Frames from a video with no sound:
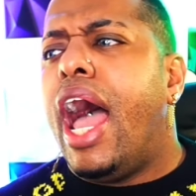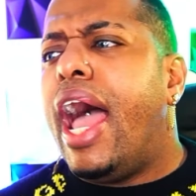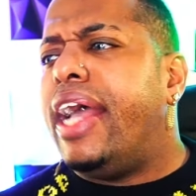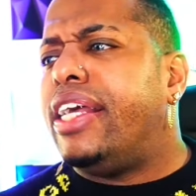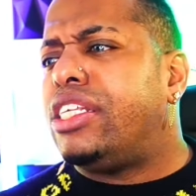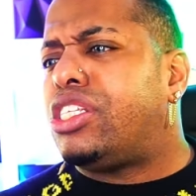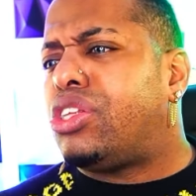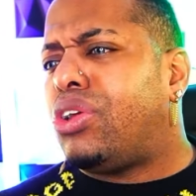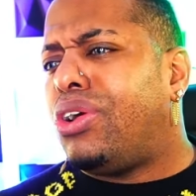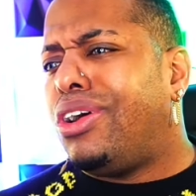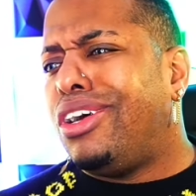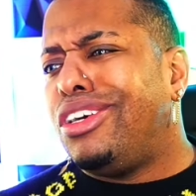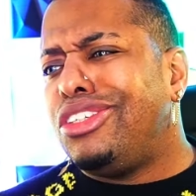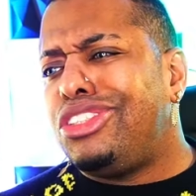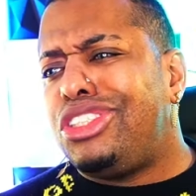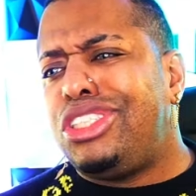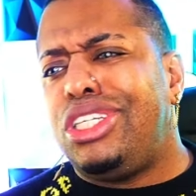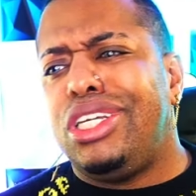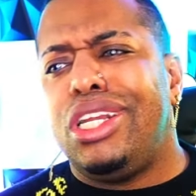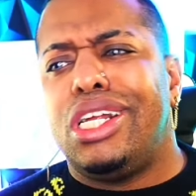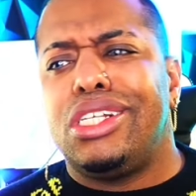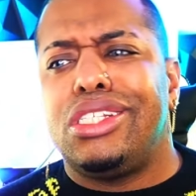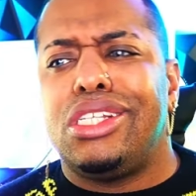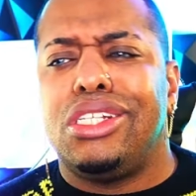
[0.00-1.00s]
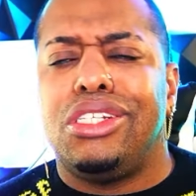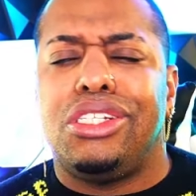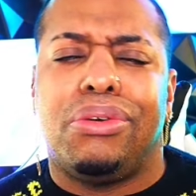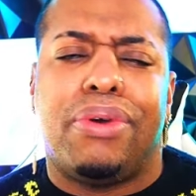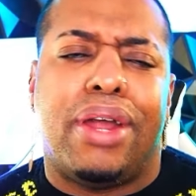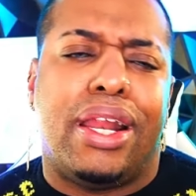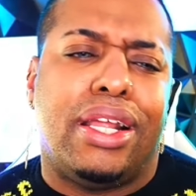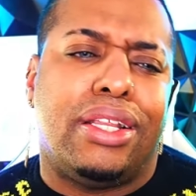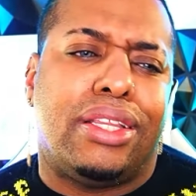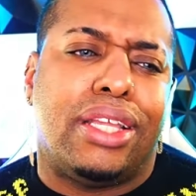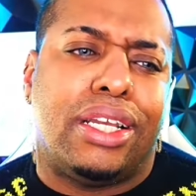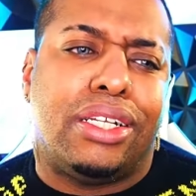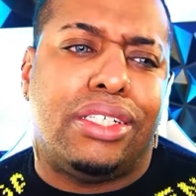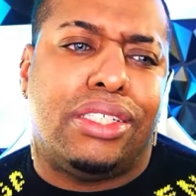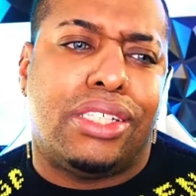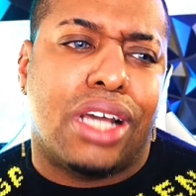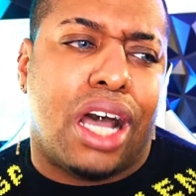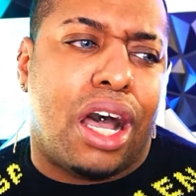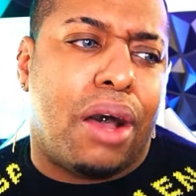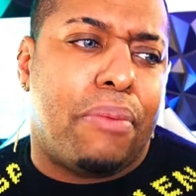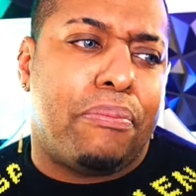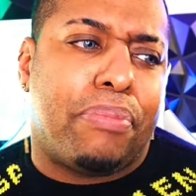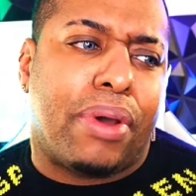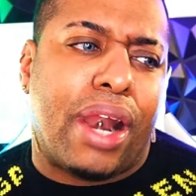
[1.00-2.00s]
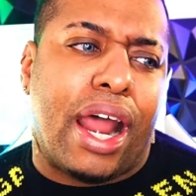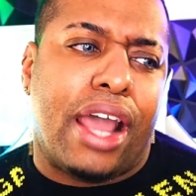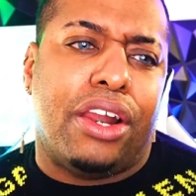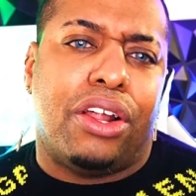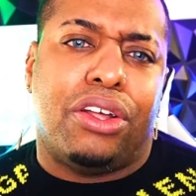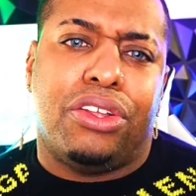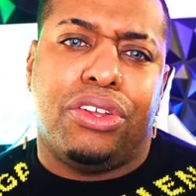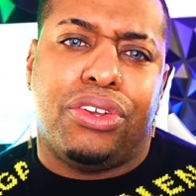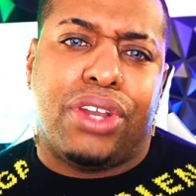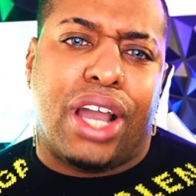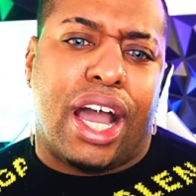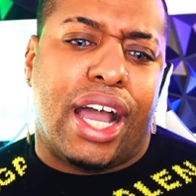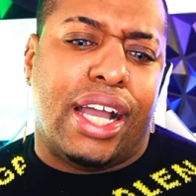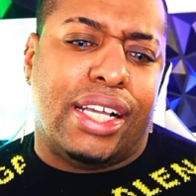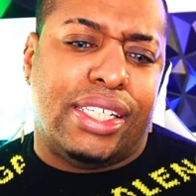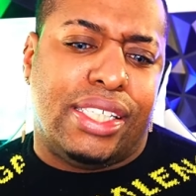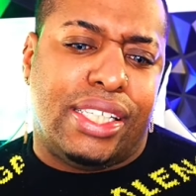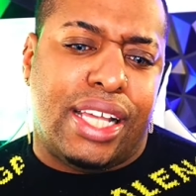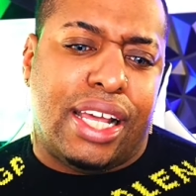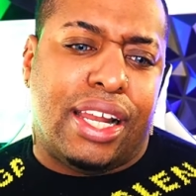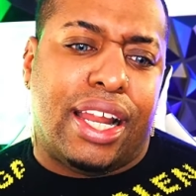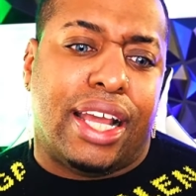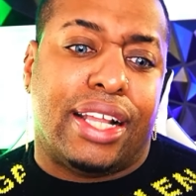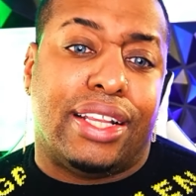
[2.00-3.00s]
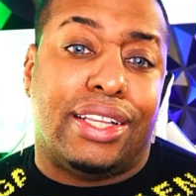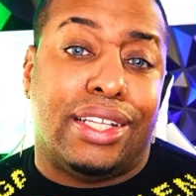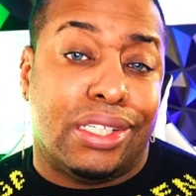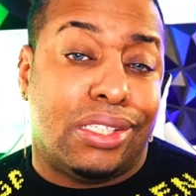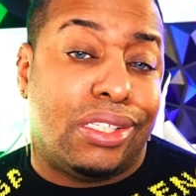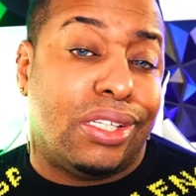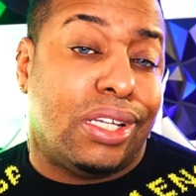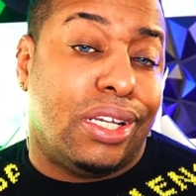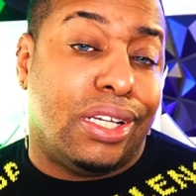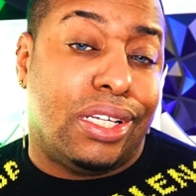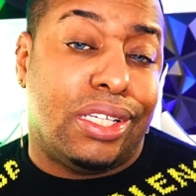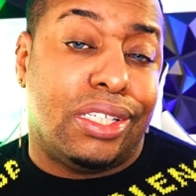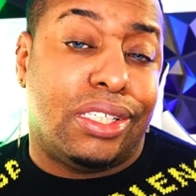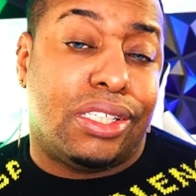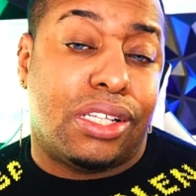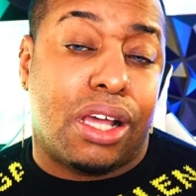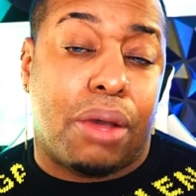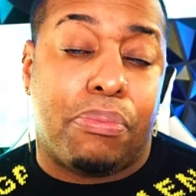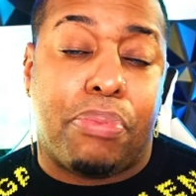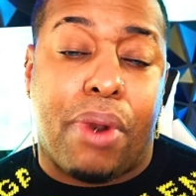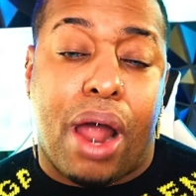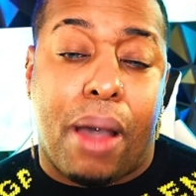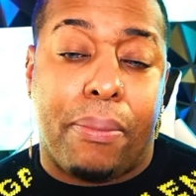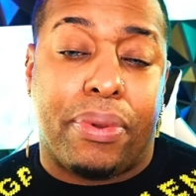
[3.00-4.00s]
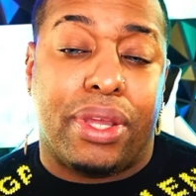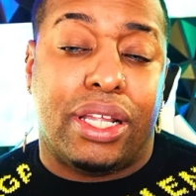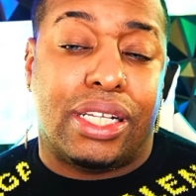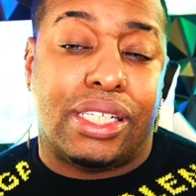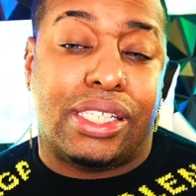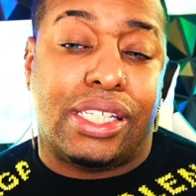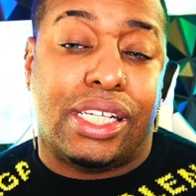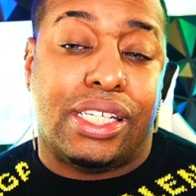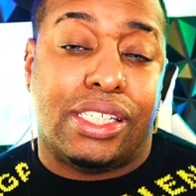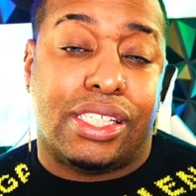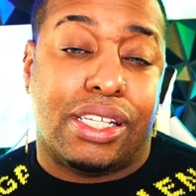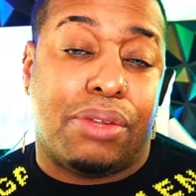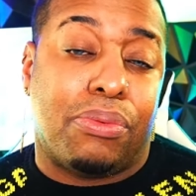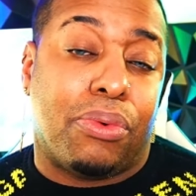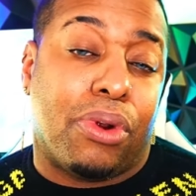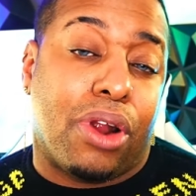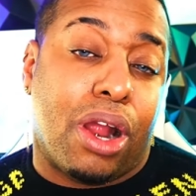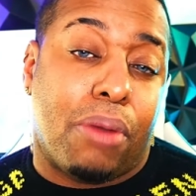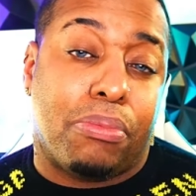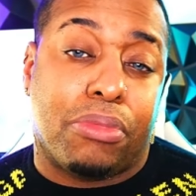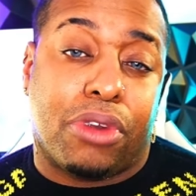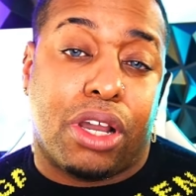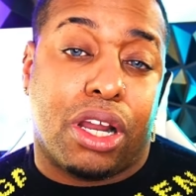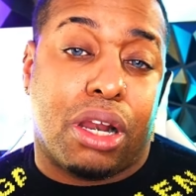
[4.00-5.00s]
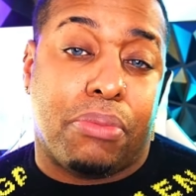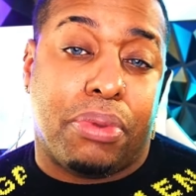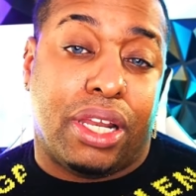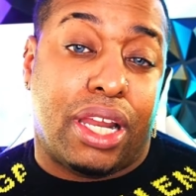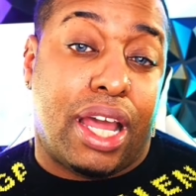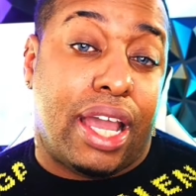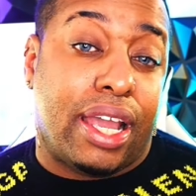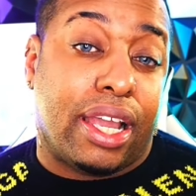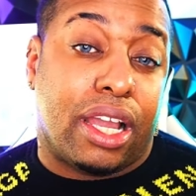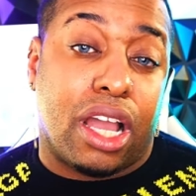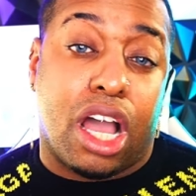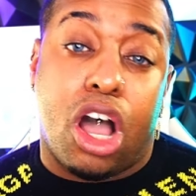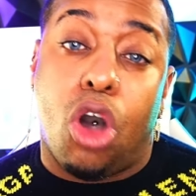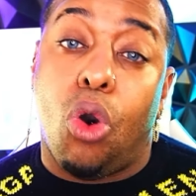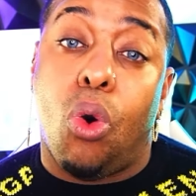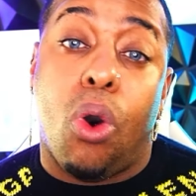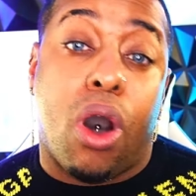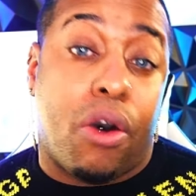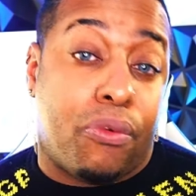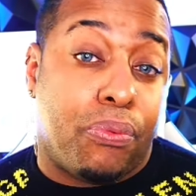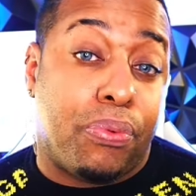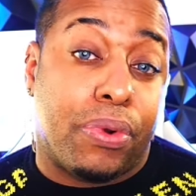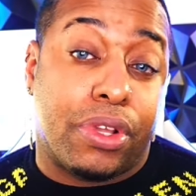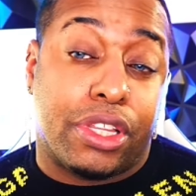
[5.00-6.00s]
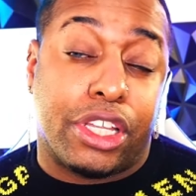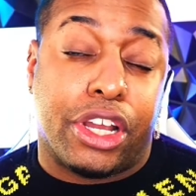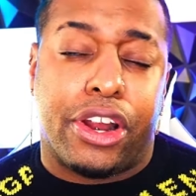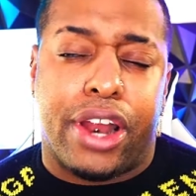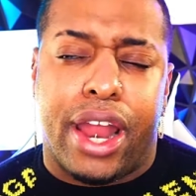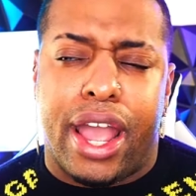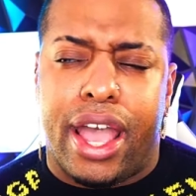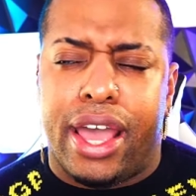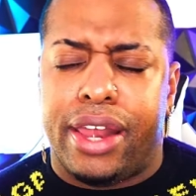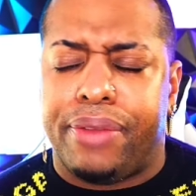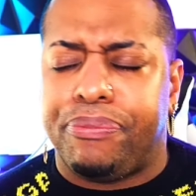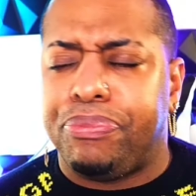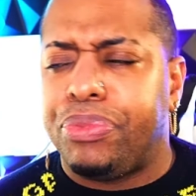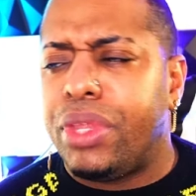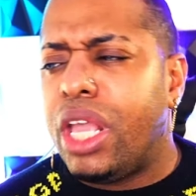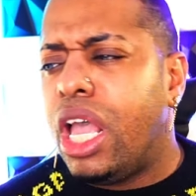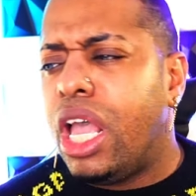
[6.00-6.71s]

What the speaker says: As long as she doesn't do anything dumb, but I know you guys said, like, this is probably the season where I'm going to be, like, off with her head.